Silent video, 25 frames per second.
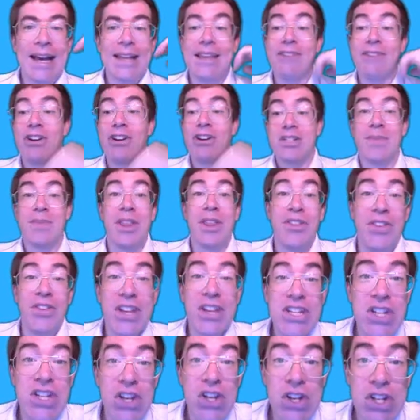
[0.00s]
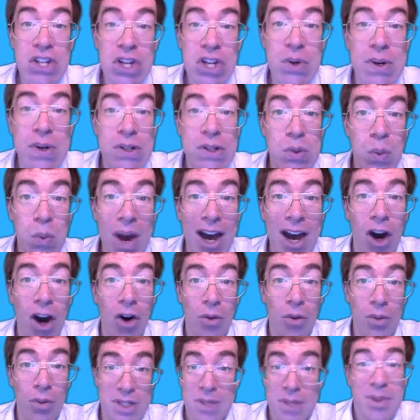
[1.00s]
There are some other things you can do as
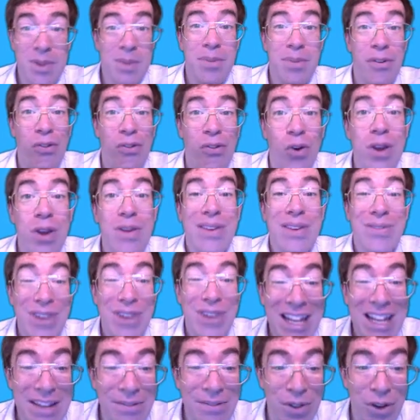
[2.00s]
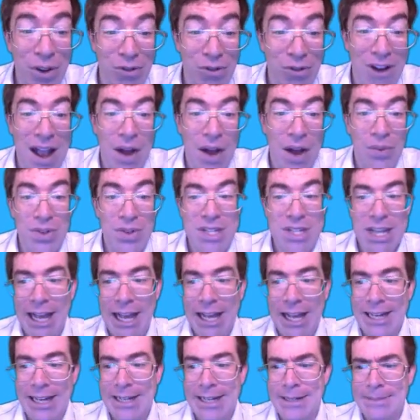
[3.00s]
well, some of them before you even leave the
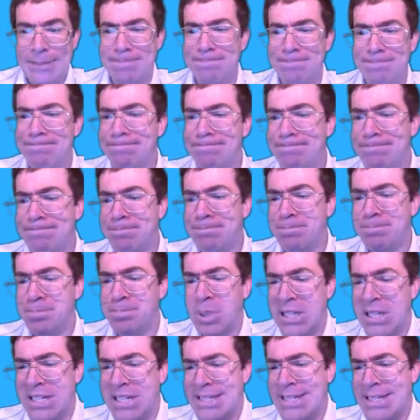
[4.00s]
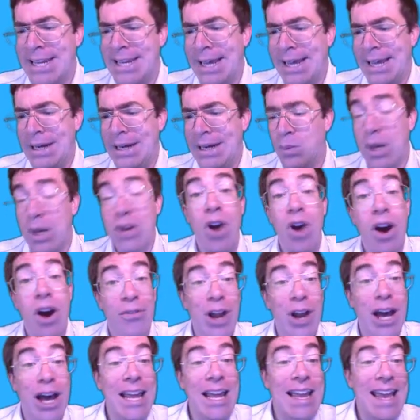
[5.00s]
ground. But when
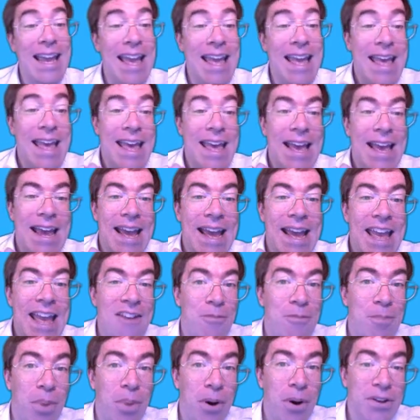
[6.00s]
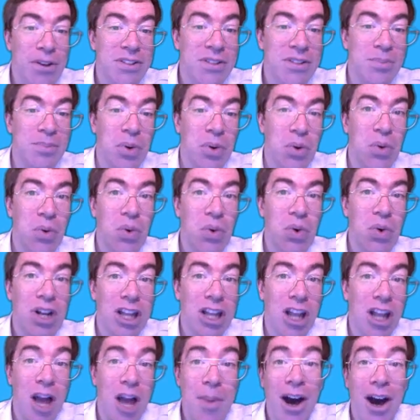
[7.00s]
you are flying, if
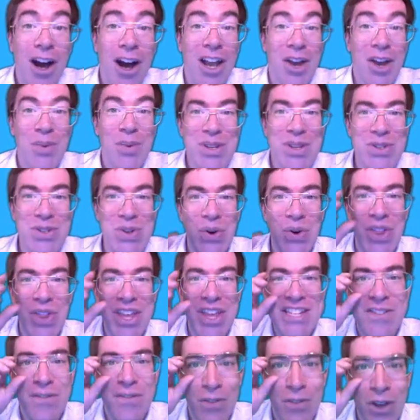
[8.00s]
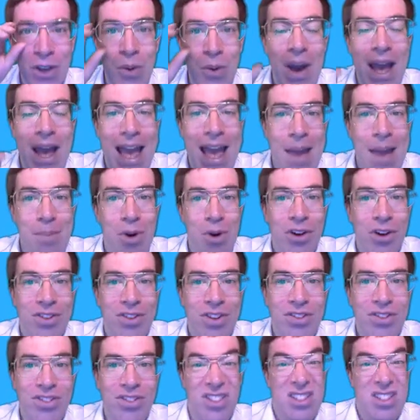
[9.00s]
possible, climb higher. We saw there's fewer air
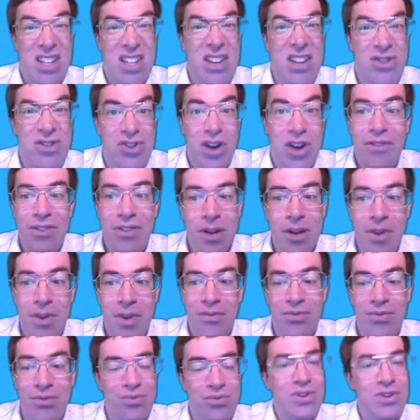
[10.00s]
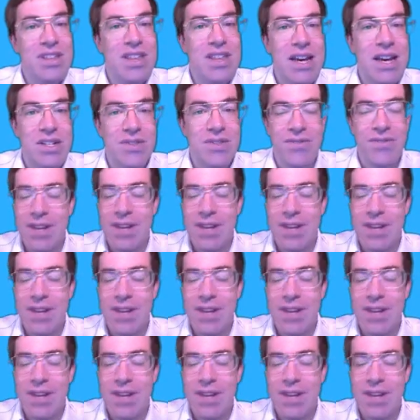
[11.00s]
proxies because there's less traffic above 3,000